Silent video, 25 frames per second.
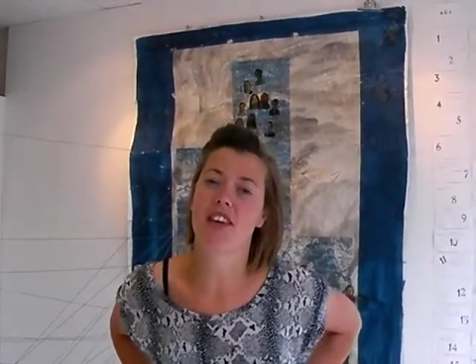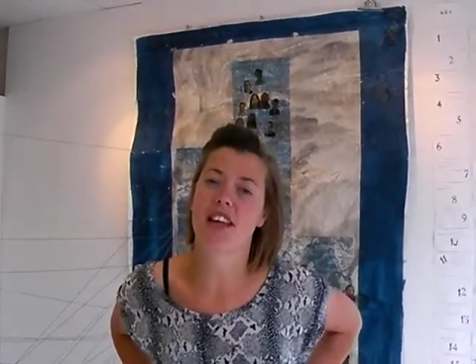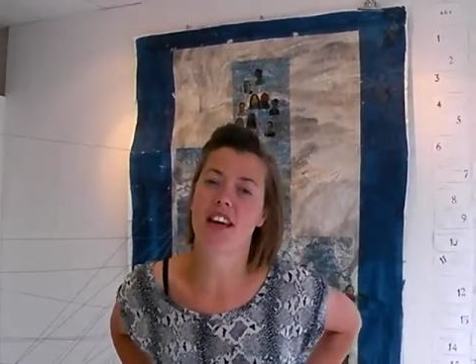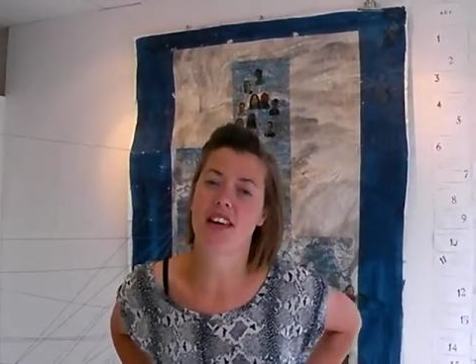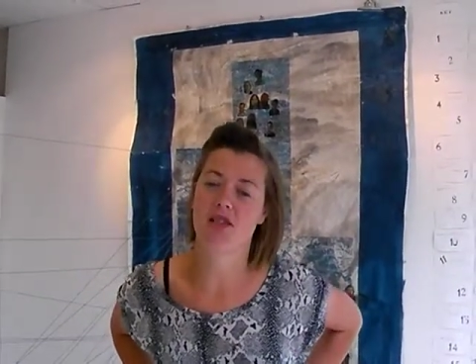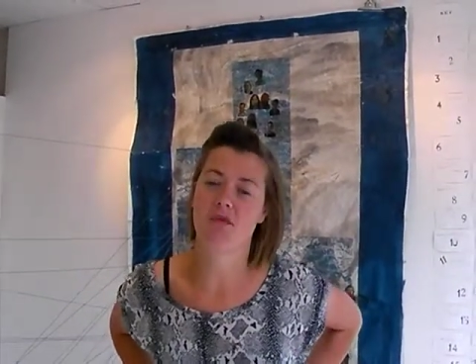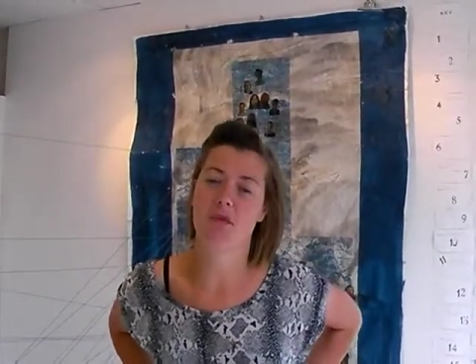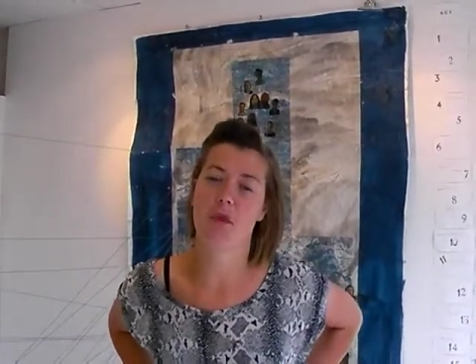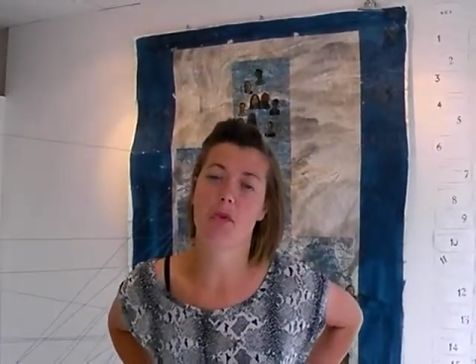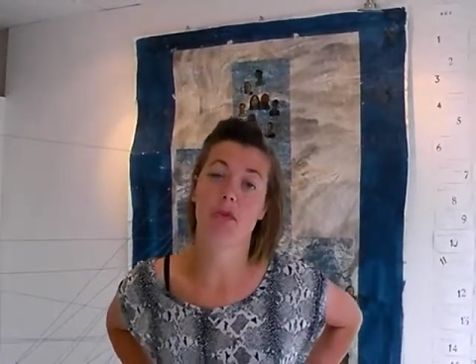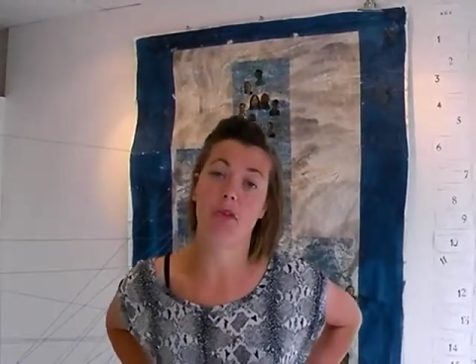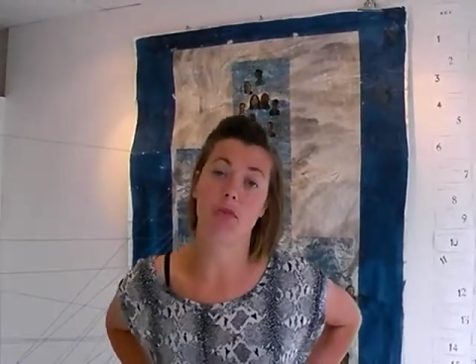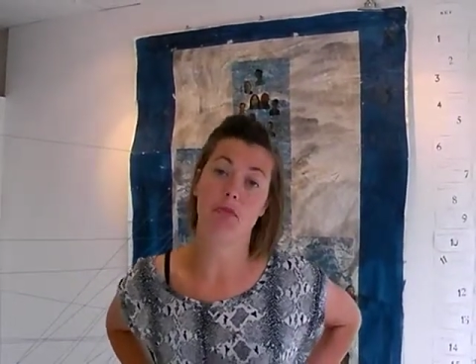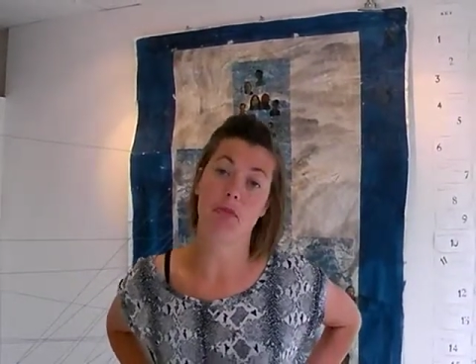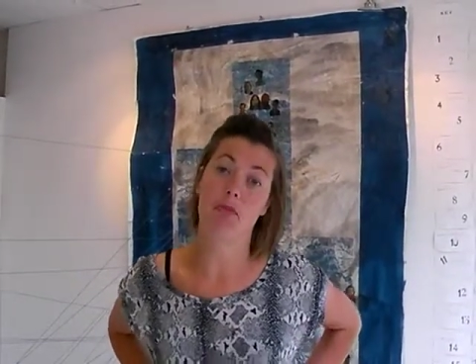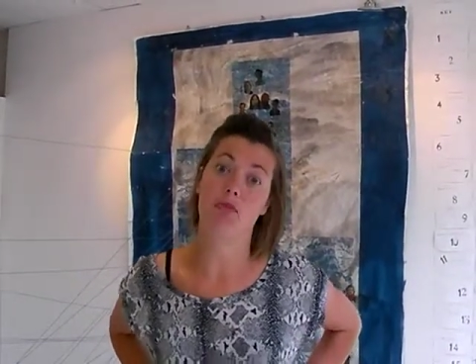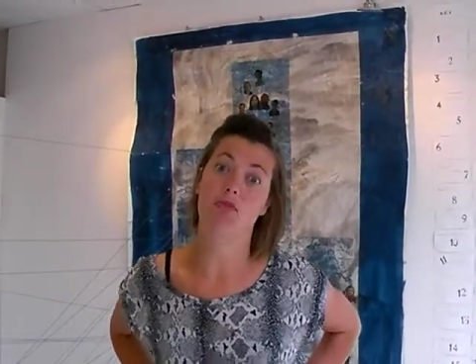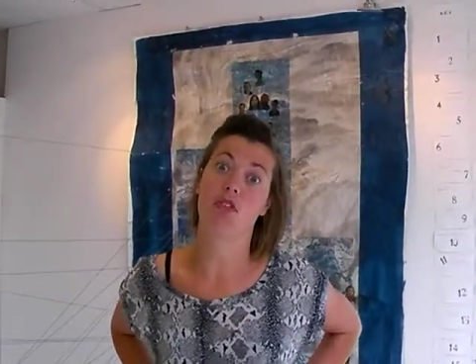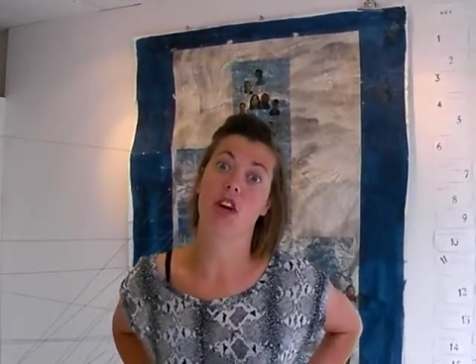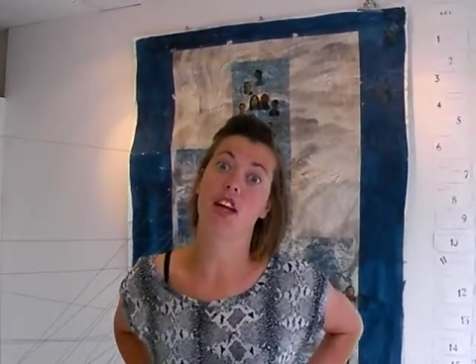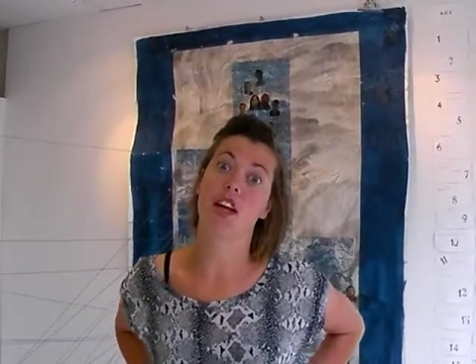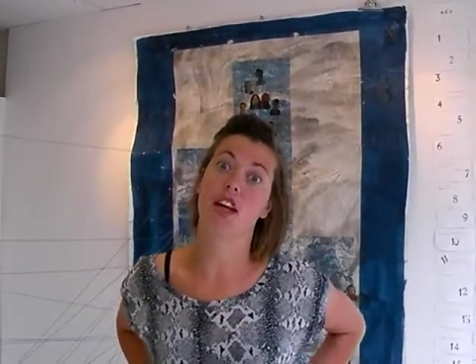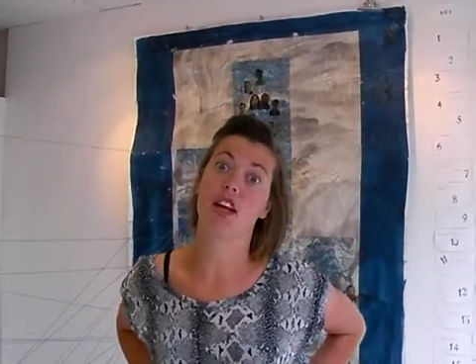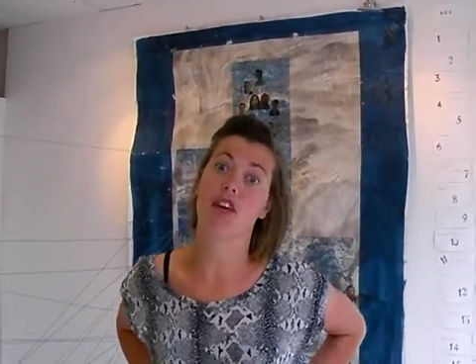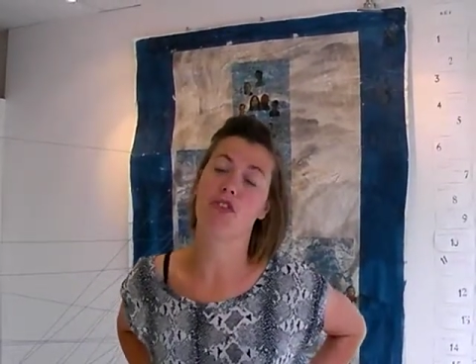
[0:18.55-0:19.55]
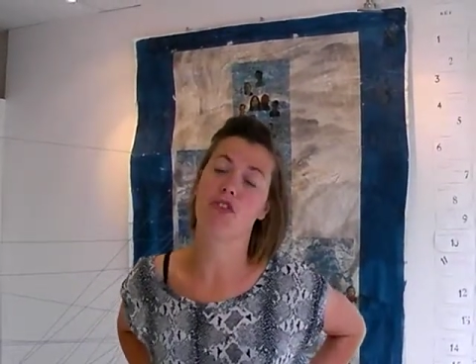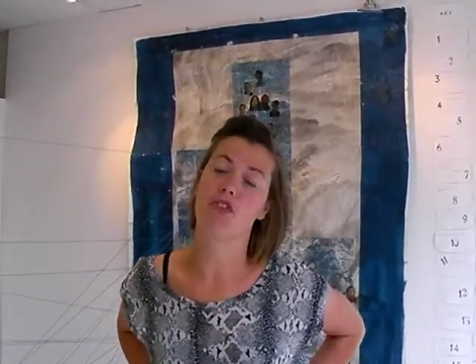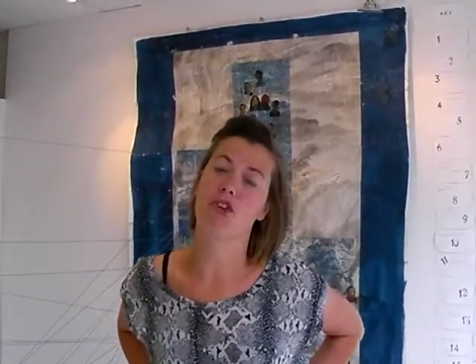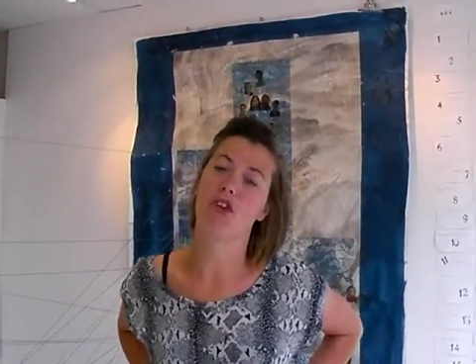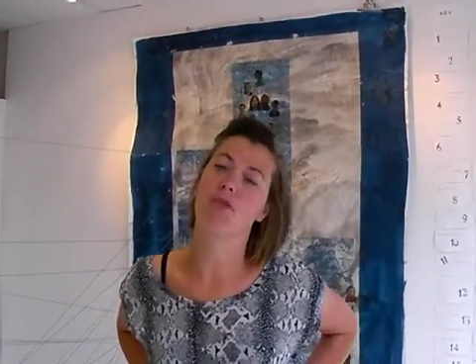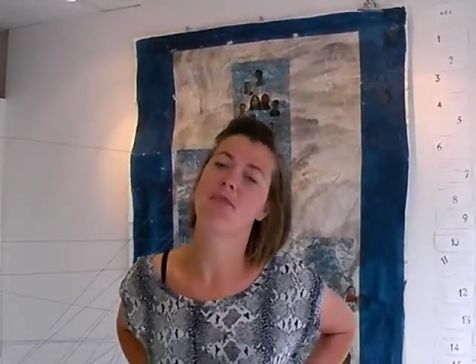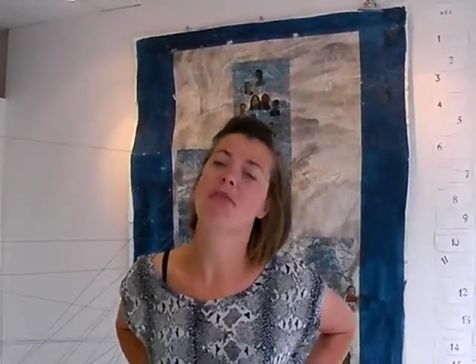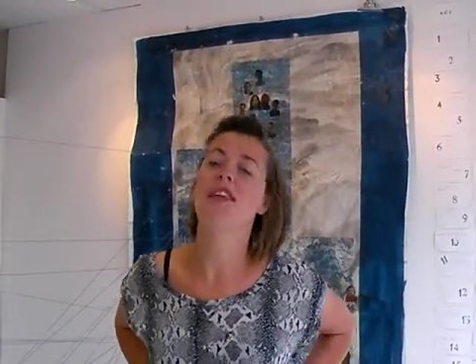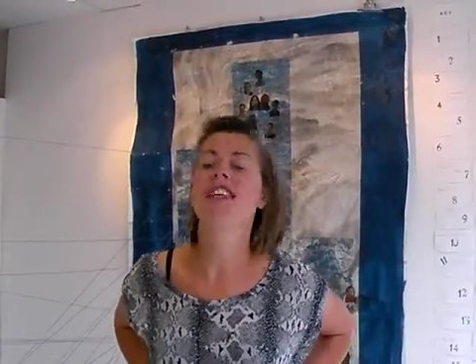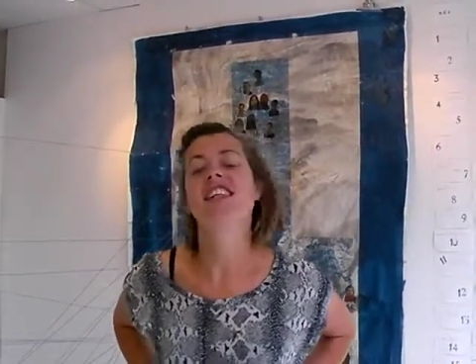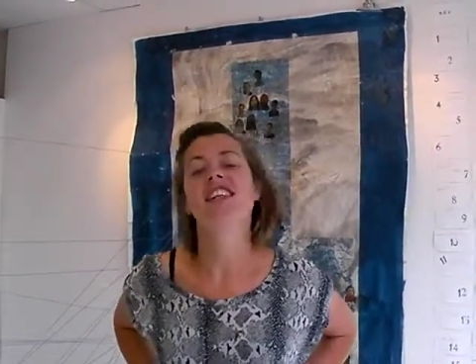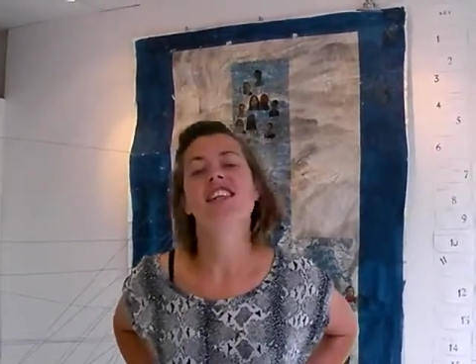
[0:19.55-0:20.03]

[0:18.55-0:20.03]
That's where we've been running it from.